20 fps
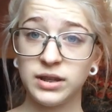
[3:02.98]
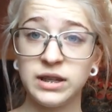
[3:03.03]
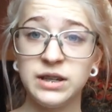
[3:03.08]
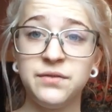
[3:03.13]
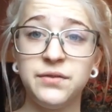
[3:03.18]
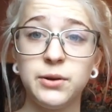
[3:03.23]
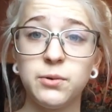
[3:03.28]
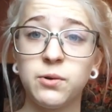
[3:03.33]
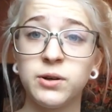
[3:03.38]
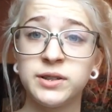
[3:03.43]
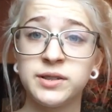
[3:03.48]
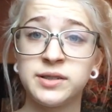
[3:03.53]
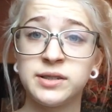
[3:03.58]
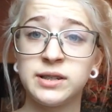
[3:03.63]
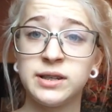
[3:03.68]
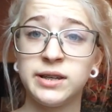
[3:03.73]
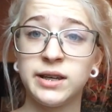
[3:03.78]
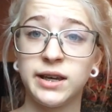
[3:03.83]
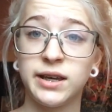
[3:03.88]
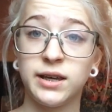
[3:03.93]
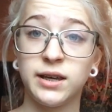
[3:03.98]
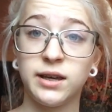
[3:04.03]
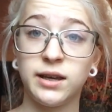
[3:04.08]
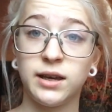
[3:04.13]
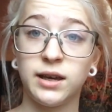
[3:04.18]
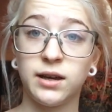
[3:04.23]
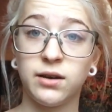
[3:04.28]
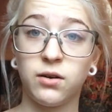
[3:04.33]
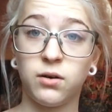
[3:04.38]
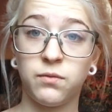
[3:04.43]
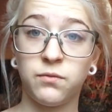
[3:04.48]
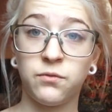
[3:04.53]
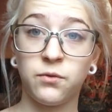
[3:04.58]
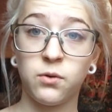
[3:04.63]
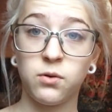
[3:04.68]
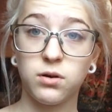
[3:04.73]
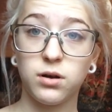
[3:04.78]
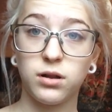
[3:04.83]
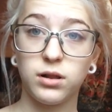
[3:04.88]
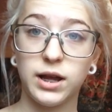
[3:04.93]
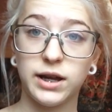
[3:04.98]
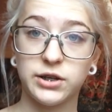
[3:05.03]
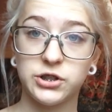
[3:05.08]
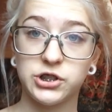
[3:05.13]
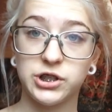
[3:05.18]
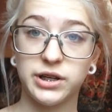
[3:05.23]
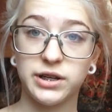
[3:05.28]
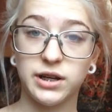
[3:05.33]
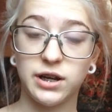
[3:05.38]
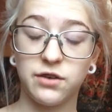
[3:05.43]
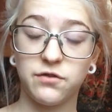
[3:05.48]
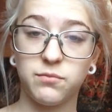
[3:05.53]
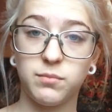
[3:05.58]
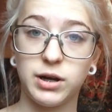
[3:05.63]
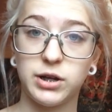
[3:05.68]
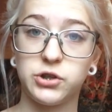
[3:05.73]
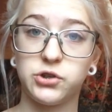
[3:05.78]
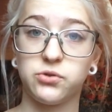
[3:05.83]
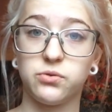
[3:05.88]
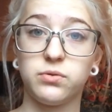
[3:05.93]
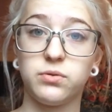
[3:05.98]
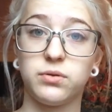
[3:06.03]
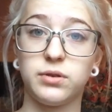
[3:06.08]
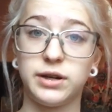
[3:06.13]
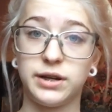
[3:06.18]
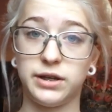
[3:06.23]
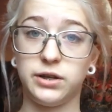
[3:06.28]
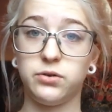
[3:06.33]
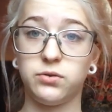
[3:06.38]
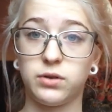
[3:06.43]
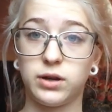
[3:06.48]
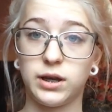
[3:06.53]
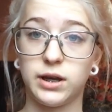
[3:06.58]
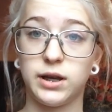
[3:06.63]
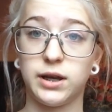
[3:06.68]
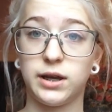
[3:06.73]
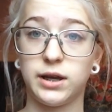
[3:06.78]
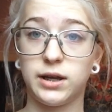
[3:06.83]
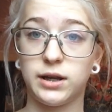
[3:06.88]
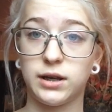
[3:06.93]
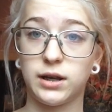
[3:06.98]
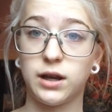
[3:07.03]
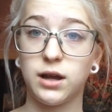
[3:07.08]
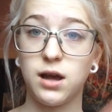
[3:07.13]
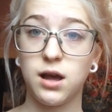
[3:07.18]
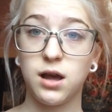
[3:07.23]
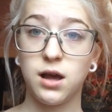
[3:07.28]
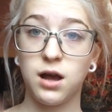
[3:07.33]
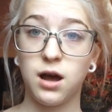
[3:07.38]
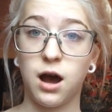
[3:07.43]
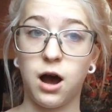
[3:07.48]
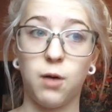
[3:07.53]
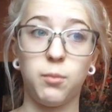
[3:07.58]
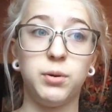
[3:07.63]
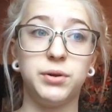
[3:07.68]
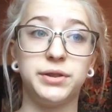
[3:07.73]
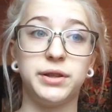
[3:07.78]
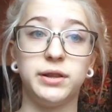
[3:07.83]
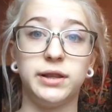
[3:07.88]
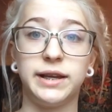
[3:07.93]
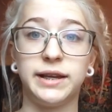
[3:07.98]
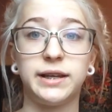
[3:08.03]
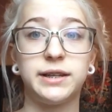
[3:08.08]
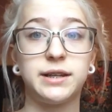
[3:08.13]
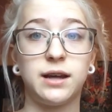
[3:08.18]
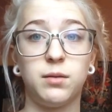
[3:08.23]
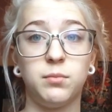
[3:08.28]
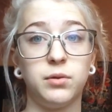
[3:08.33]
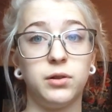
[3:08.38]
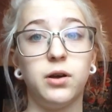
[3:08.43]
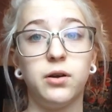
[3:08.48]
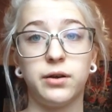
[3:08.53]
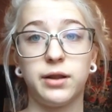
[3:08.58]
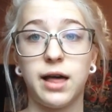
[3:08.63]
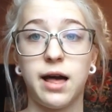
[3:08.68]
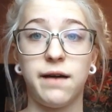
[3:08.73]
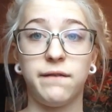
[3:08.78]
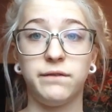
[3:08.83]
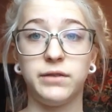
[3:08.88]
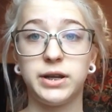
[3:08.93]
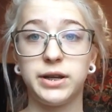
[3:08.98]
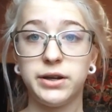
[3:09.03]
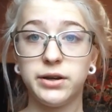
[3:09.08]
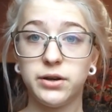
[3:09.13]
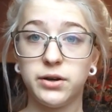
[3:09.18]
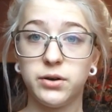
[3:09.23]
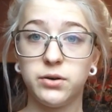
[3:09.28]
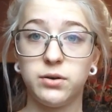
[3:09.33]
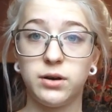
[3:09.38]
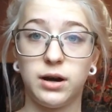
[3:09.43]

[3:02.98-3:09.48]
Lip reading: If you want to see a full collection of my jewelry, I'll put the link down below to that video.